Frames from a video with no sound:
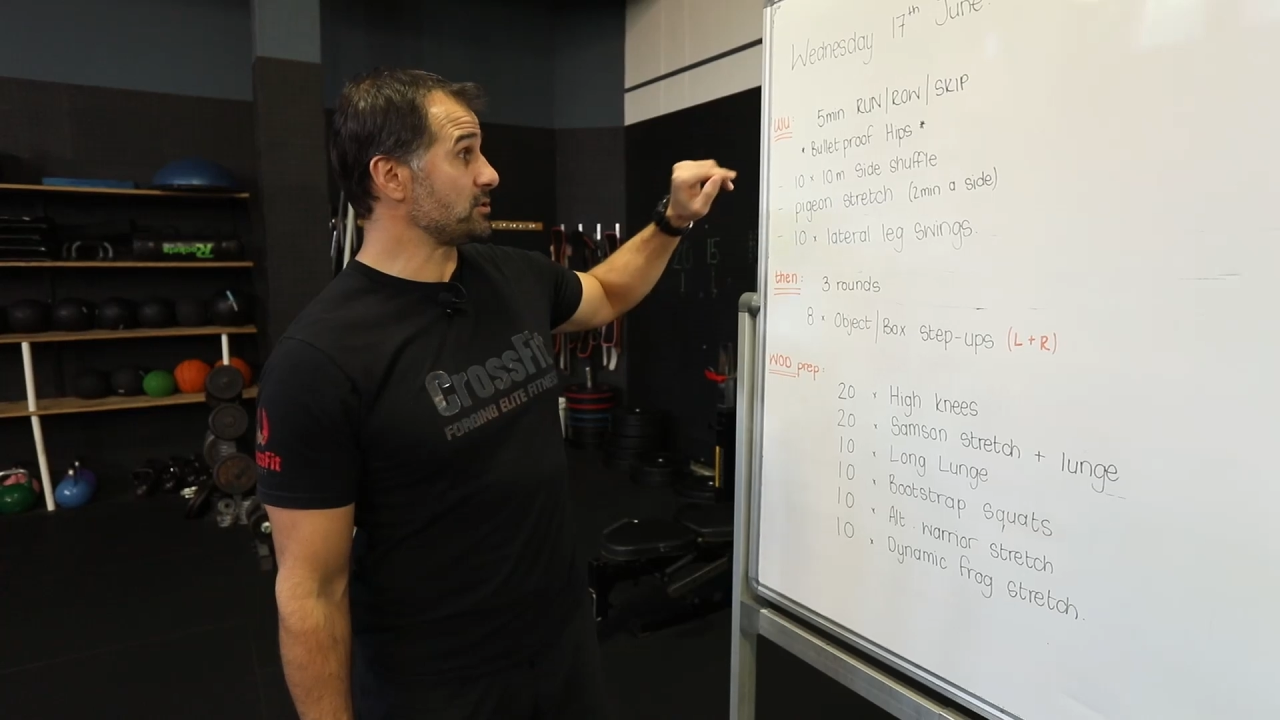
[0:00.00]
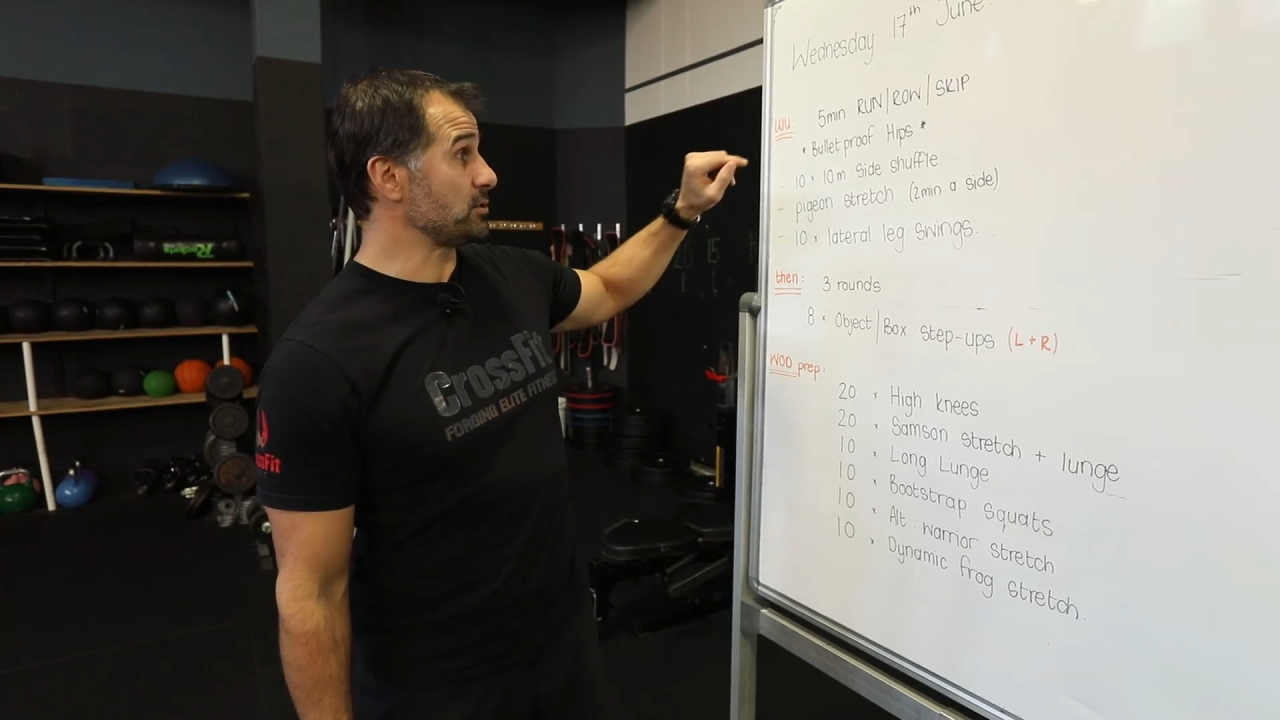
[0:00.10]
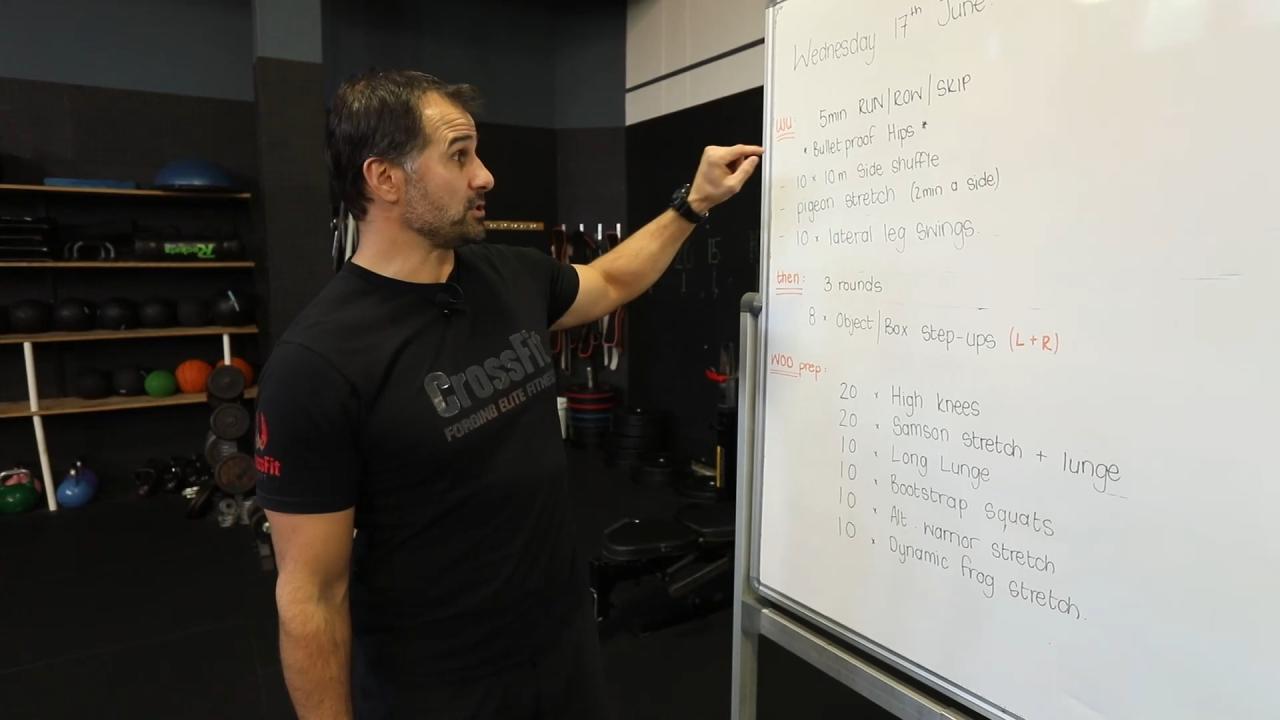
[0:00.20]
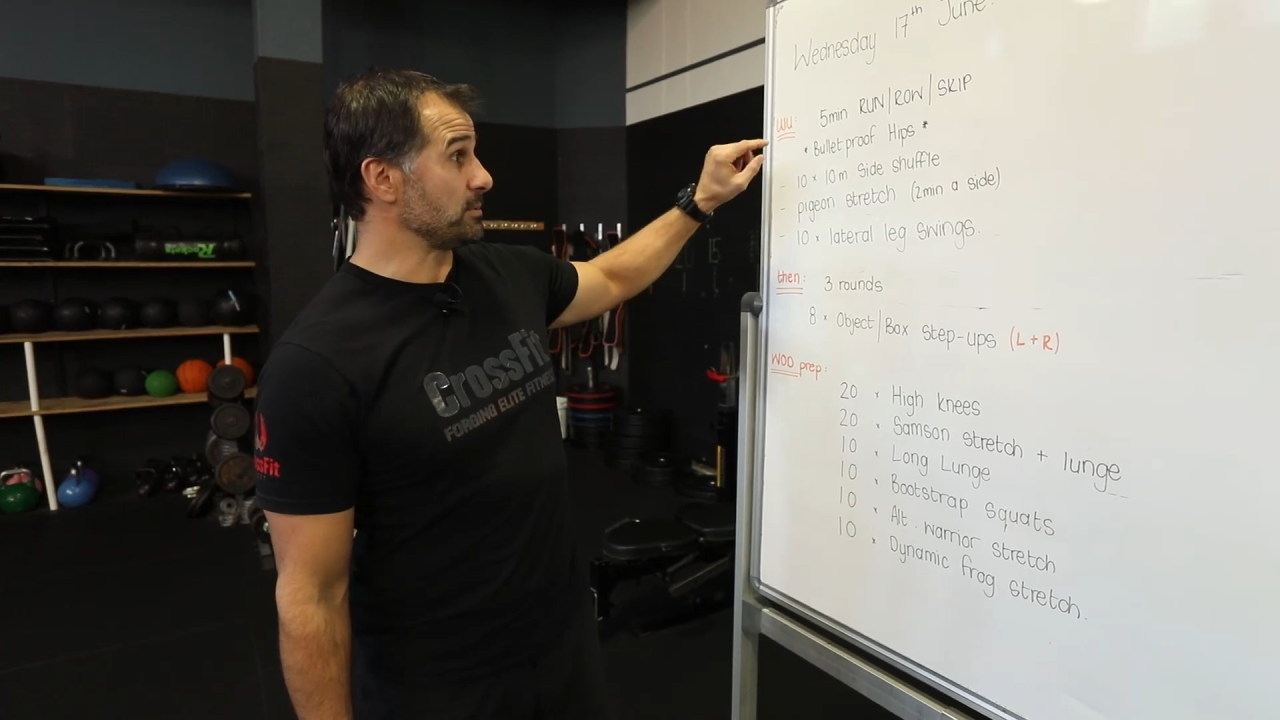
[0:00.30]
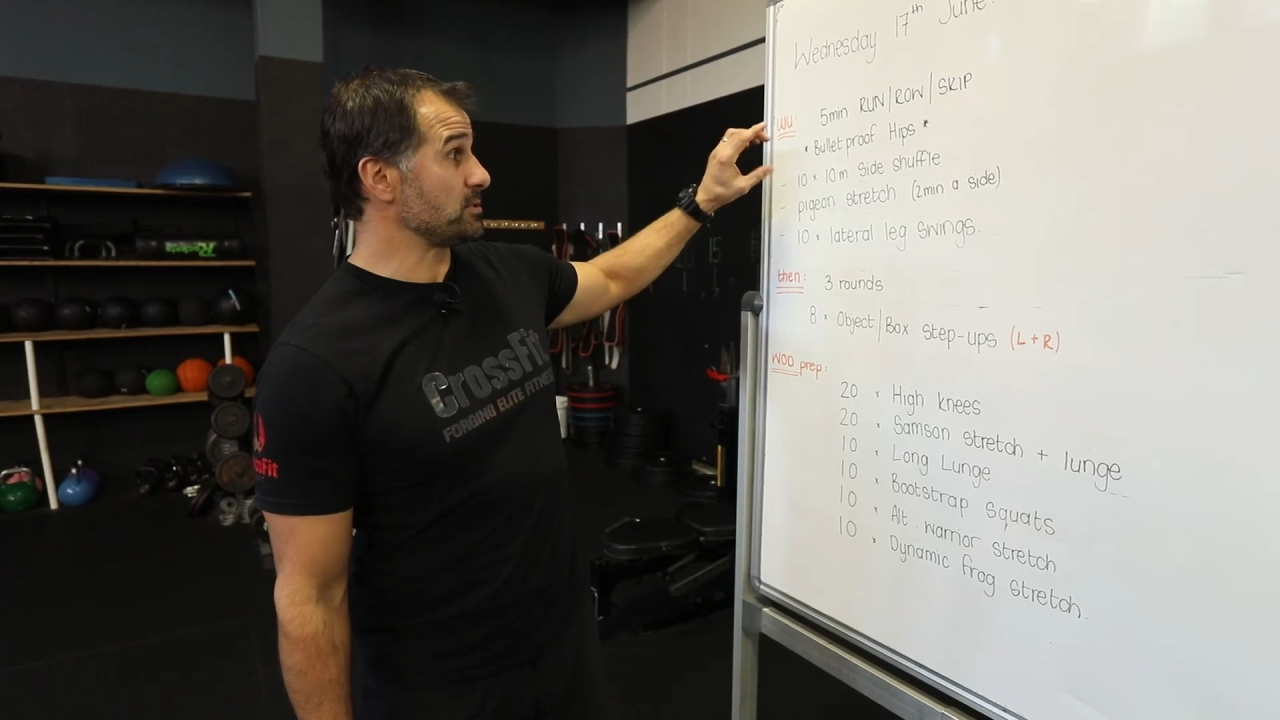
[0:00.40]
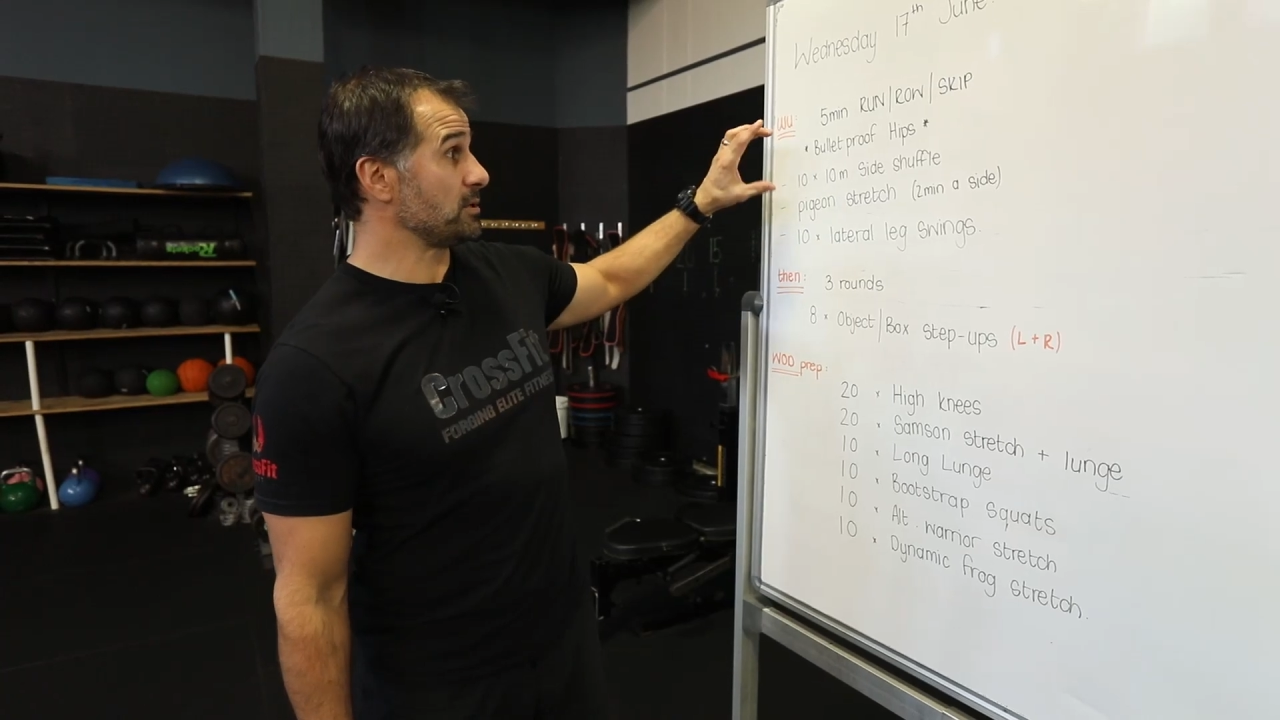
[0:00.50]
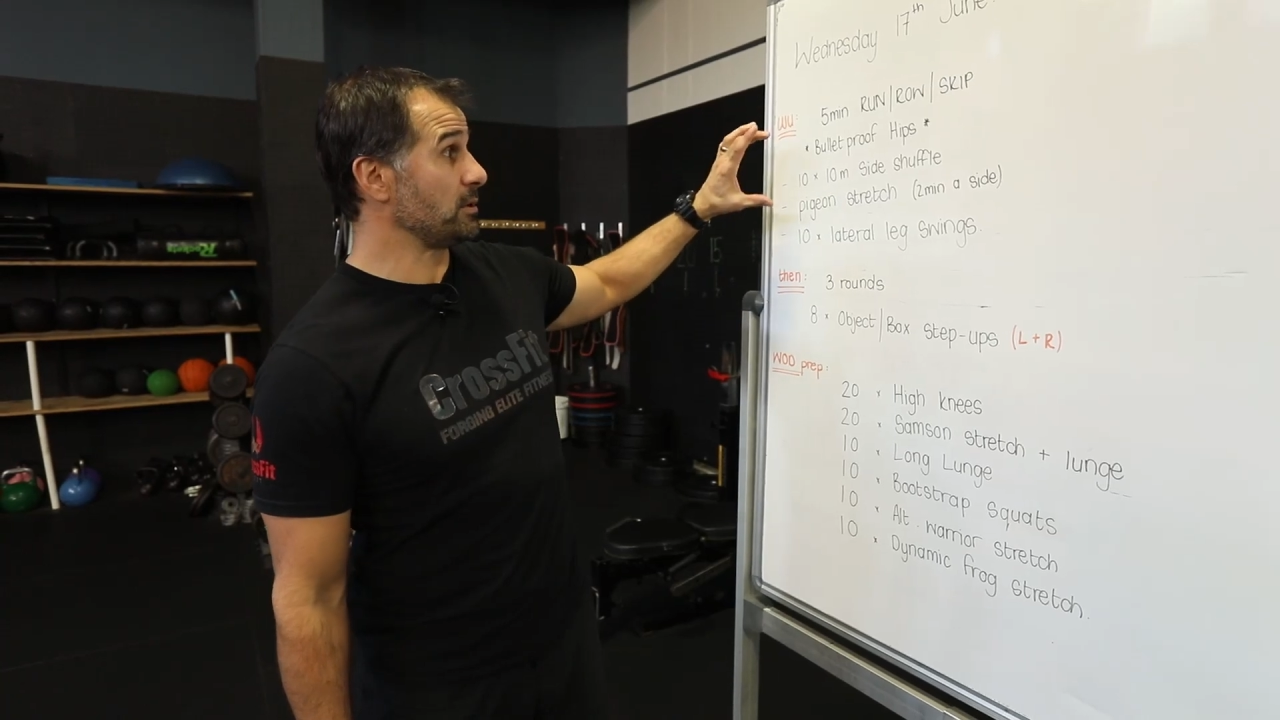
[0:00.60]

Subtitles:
star jumps.